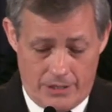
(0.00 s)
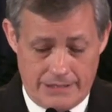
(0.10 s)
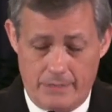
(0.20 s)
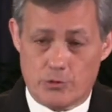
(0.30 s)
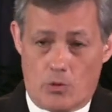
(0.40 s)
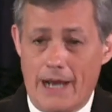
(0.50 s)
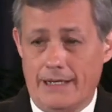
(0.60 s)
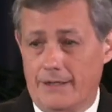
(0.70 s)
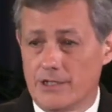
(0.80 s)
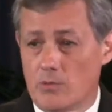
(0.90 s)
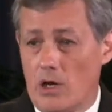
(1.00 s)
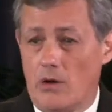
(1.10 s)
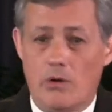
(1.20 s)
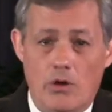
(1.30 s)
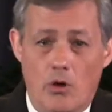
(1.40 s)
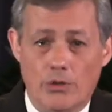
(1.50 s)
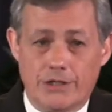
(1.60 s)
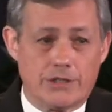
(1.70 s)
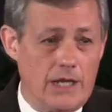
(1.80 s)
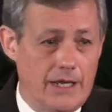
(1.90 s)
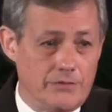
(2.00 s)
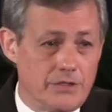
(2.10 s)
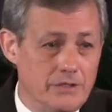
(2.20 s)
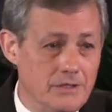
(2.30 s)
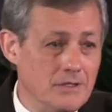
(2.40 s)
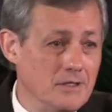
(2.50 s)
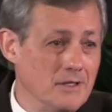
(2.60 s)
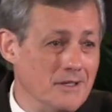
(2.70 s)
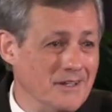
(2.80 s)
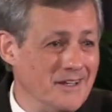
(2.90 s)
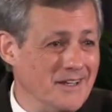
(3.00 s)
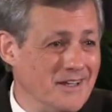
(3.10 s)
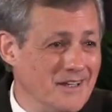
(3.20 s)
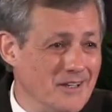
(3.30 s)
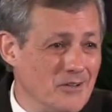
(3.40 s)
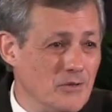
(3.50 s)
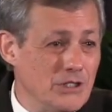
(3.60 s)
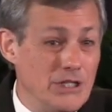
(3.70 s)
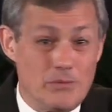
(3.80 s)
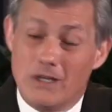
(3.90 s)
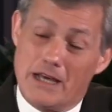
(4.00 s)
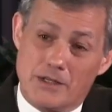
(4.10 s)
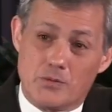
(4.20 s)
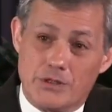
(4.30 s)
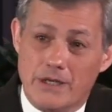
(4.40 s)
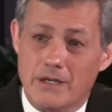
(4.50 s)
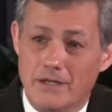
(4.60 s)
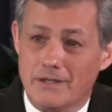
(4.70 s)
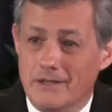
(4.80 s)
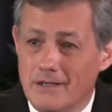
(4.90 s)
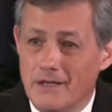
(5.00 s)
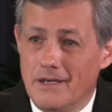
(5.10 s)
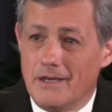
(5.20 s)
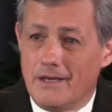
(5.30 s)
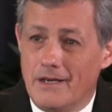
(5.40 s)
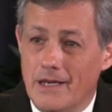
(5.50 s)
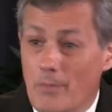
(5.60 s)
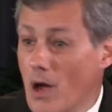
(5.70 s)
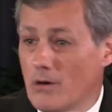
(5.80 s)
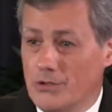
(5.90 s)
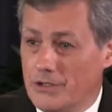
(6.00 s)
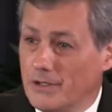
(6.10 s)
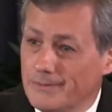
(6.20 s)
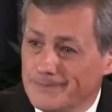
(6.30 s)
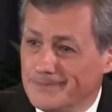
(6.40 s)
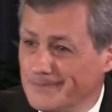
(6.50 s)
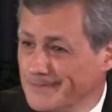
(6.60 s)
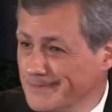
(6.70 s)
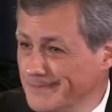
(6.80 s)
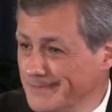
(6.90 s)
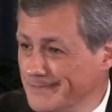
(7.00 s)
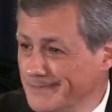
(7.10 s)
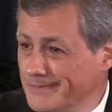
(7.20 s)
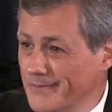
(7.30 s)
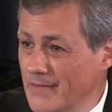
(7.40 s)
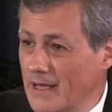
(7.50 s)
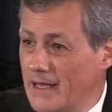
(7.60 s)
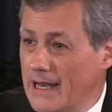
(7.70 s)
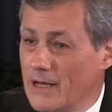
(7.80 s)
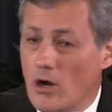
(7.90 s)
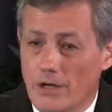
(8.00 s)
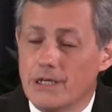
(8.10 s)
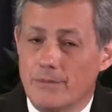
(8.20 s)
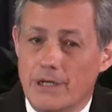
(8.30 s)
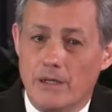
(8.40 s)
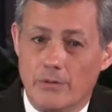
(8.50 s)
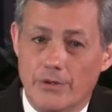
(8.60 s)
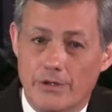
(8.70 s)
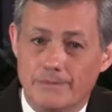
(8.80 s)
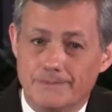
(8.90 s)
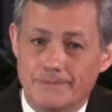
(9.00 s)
because he was writing this while holding slaves, which he realized was a, a hypocrisy. And he had a hard time dealing with it.